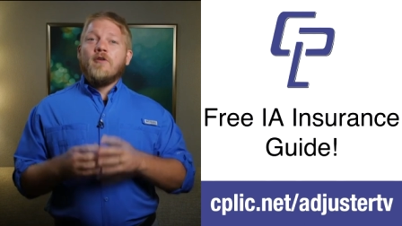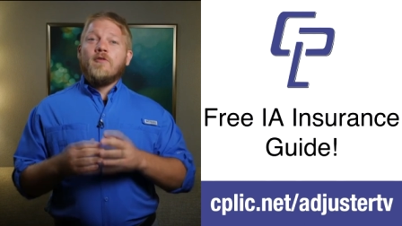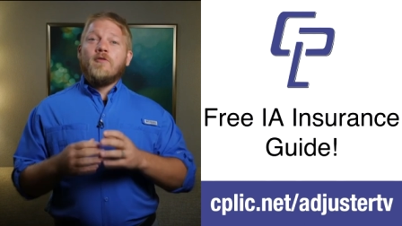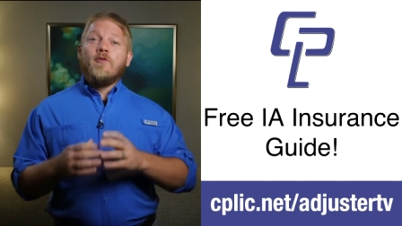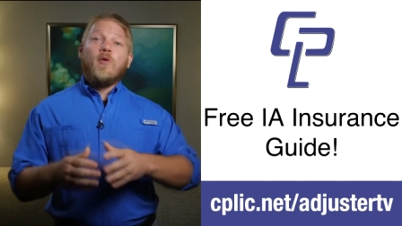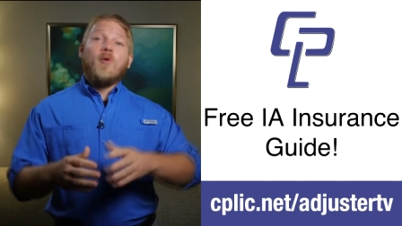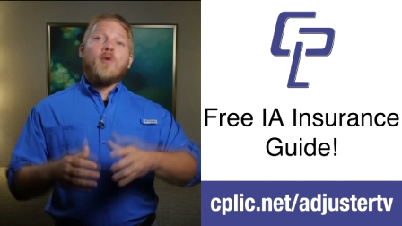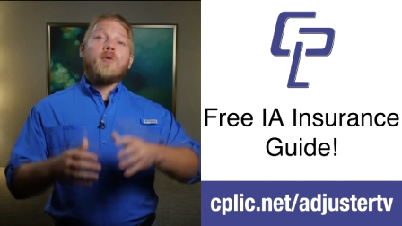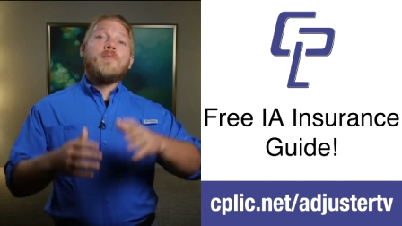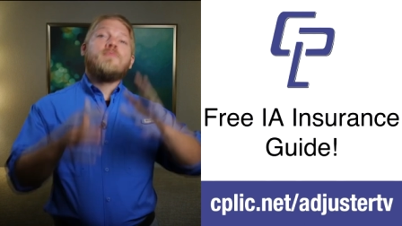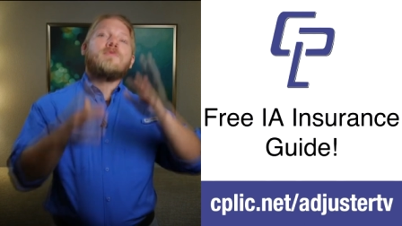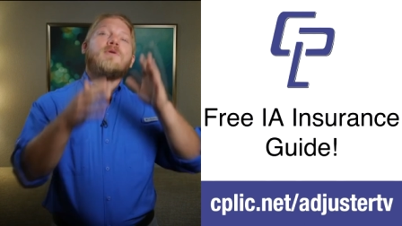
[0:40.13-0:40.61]

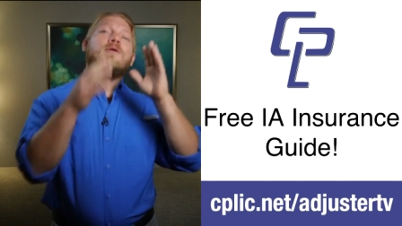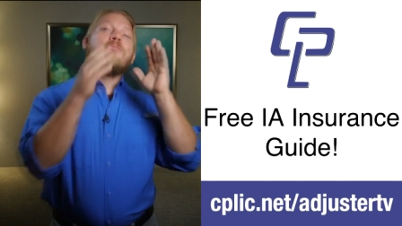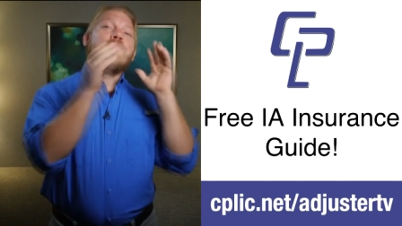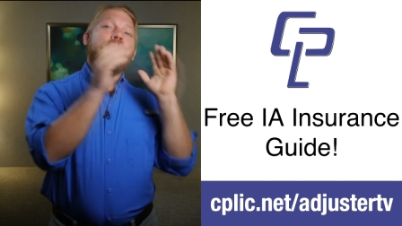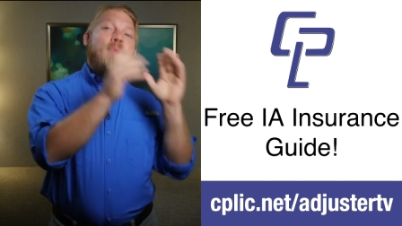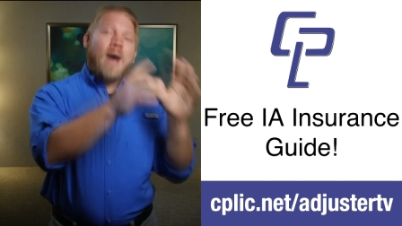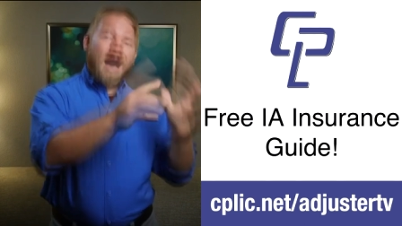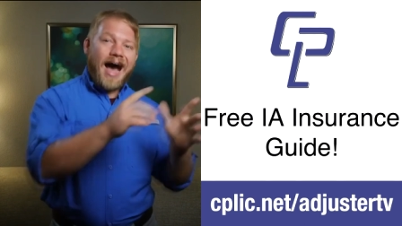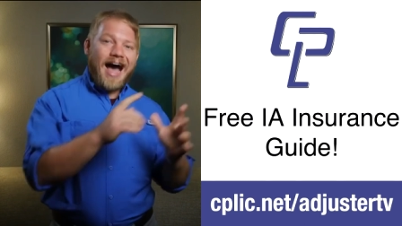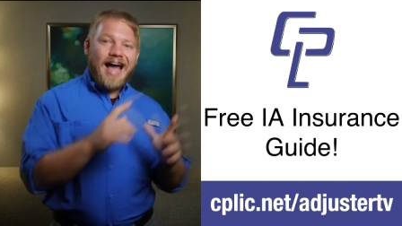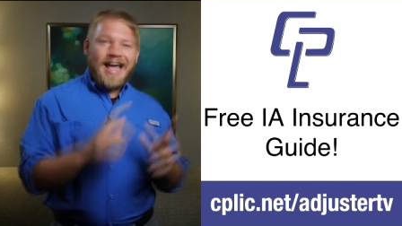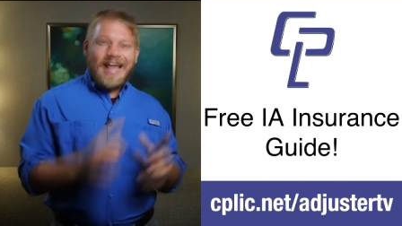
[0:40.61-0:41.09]
formed
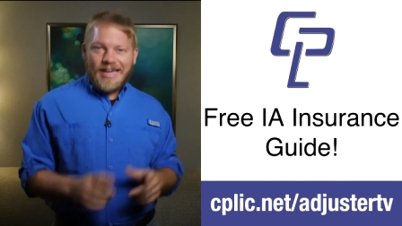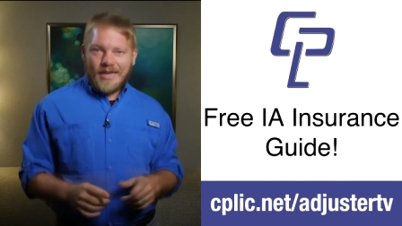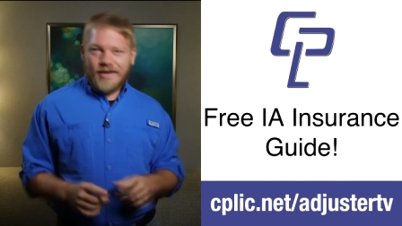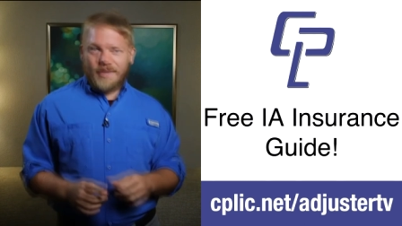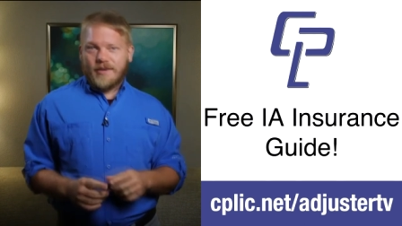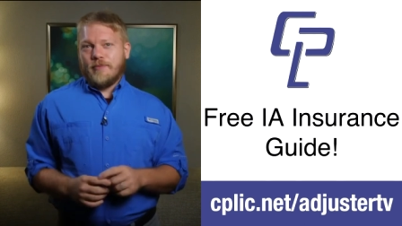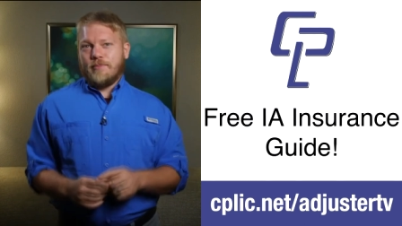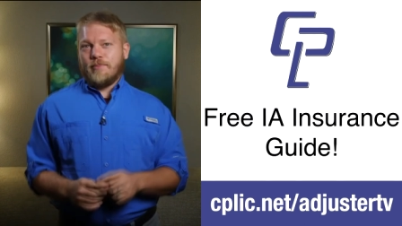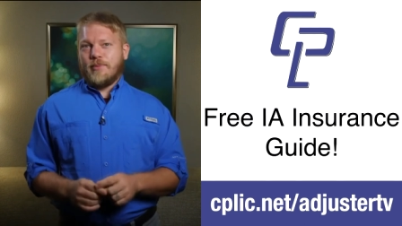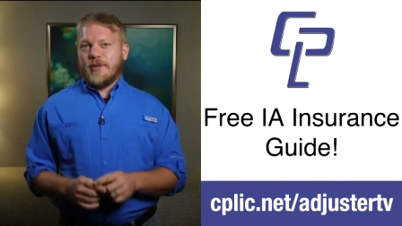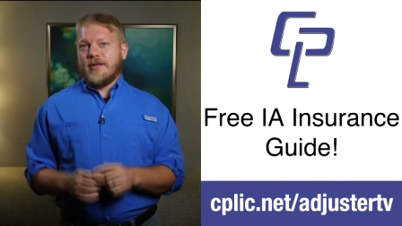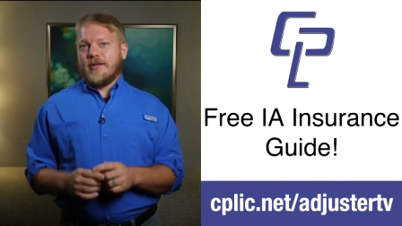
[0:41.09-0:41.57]
by
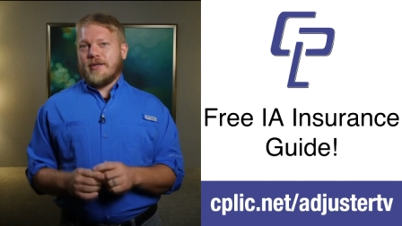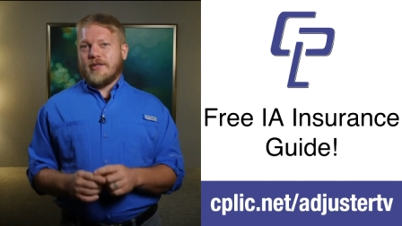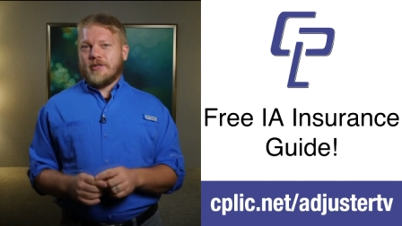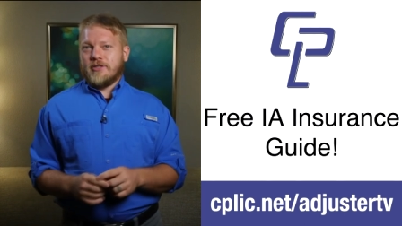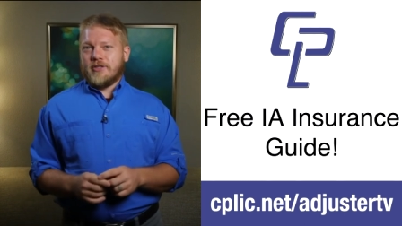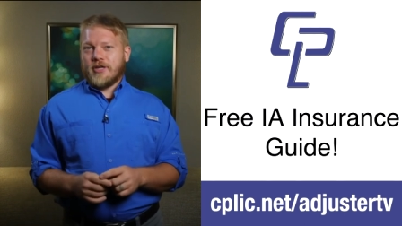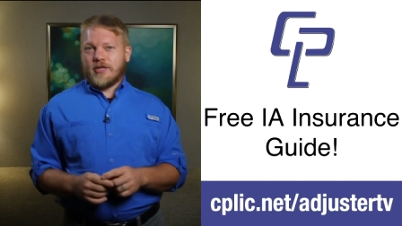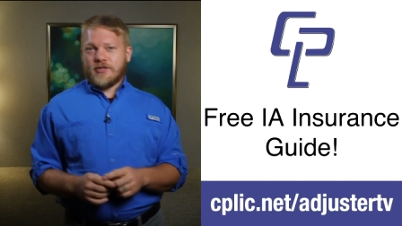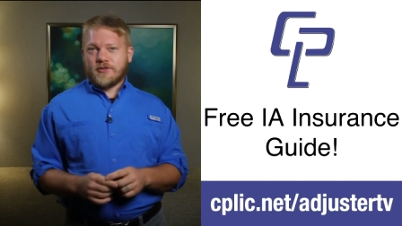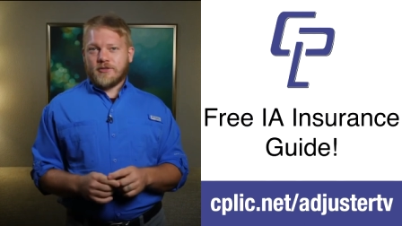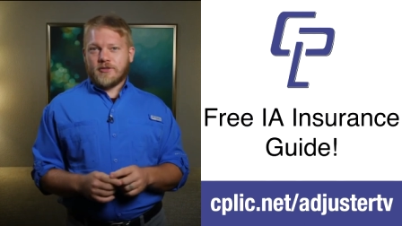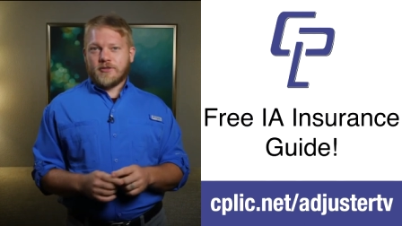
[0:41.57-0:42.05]
independent
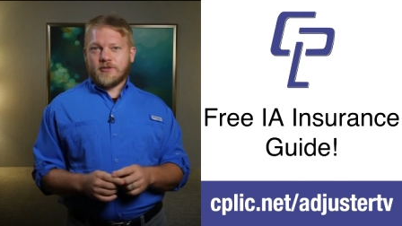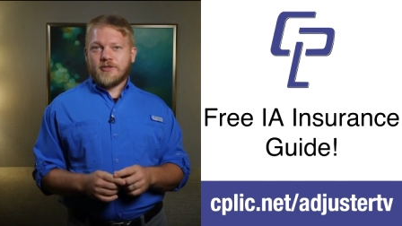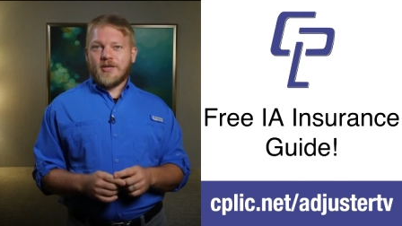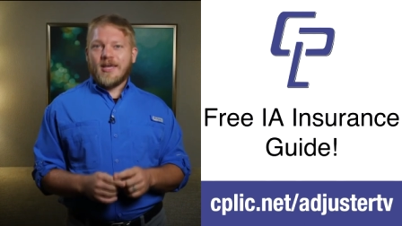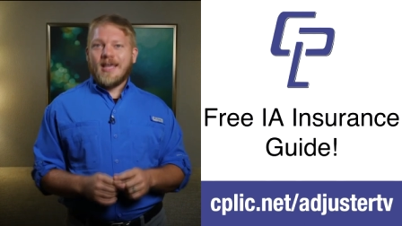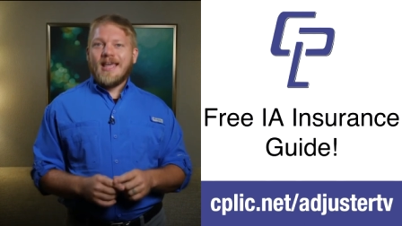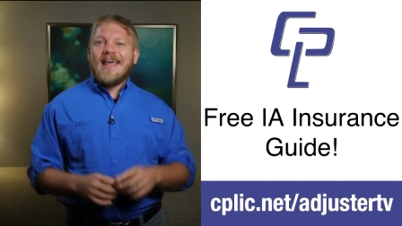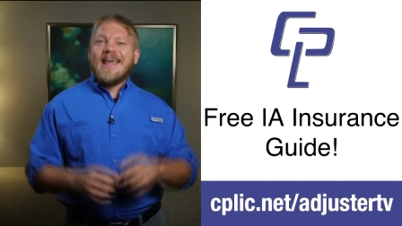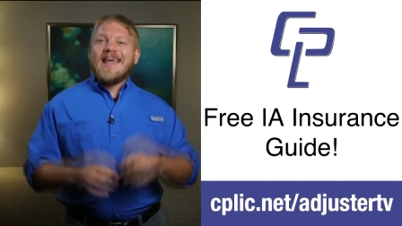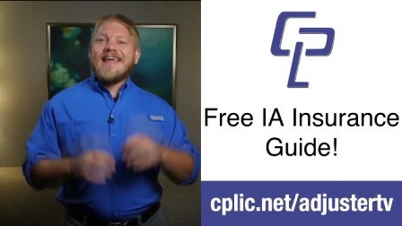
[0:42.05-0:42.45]
adjusters.